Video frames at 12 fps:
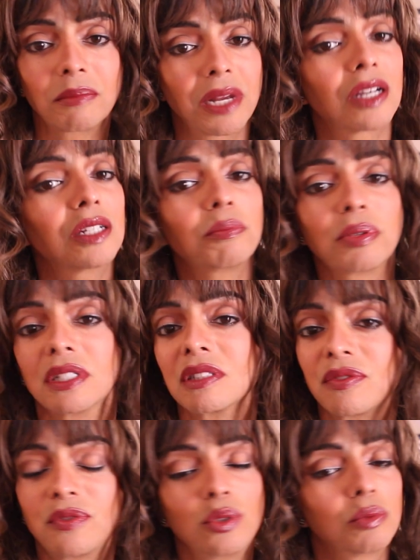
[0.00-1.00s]
I'm not going to put it in
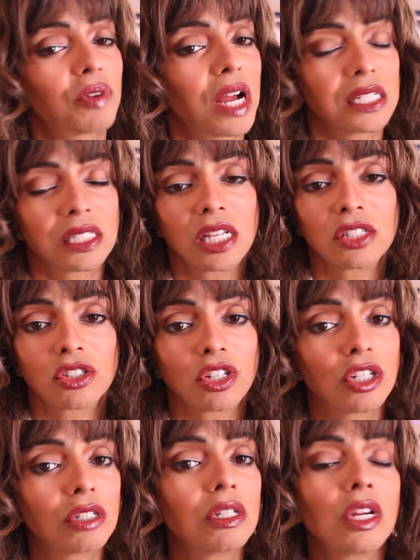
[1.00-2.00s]
the food
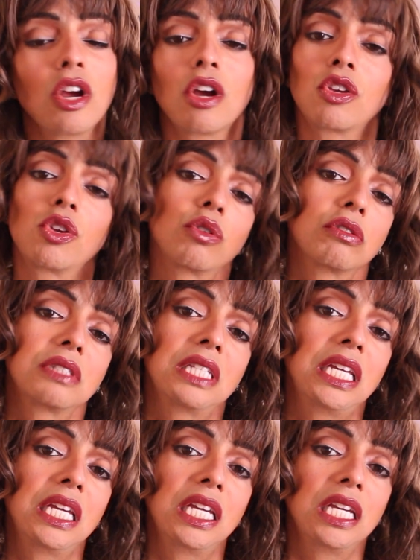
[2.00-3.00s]
processor. You'll
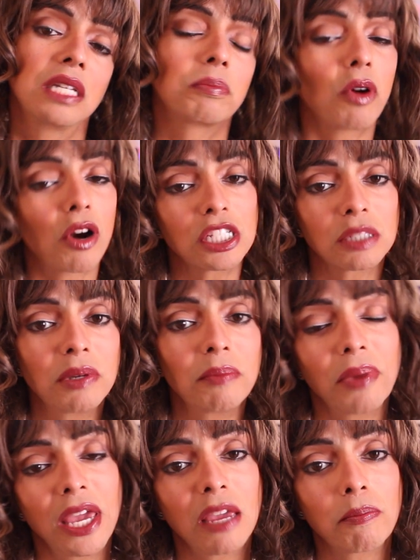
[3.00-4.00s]
need
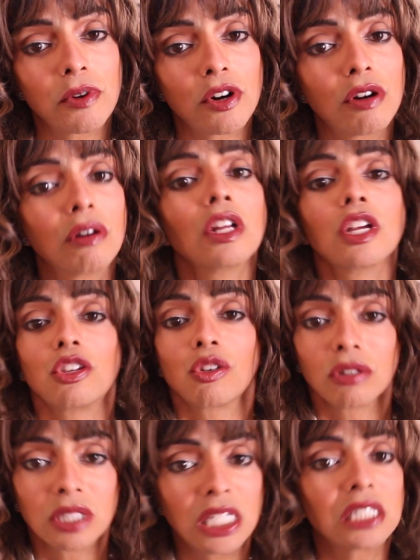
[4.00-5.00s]
parchment paper.
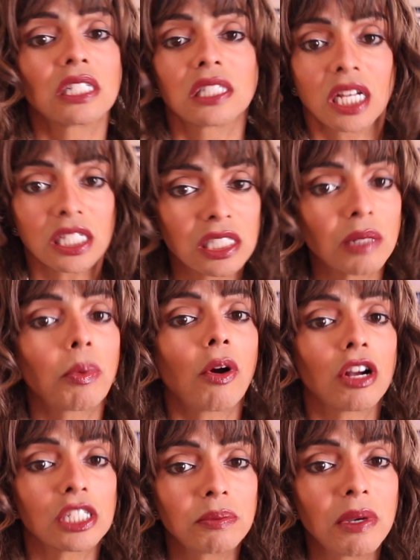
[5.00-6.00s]
You'll need to dust the
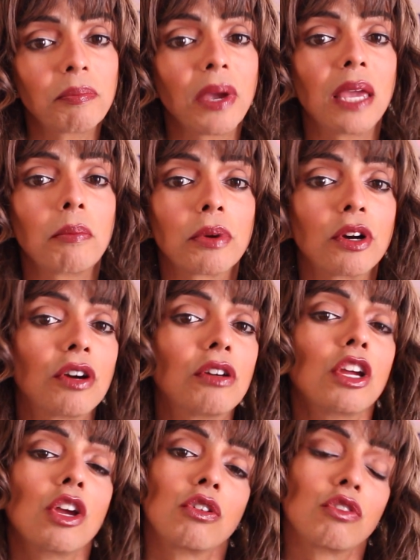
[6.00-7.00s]
parchment
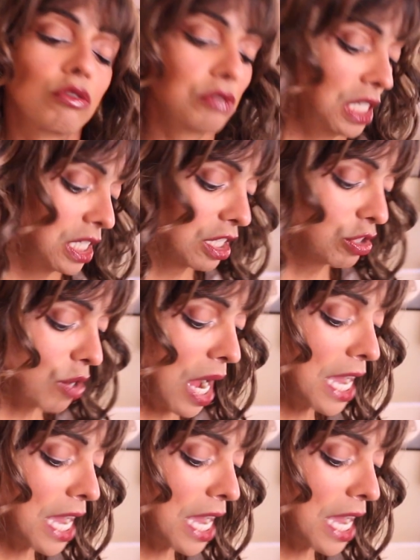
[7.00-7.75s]
paper. You'll need a little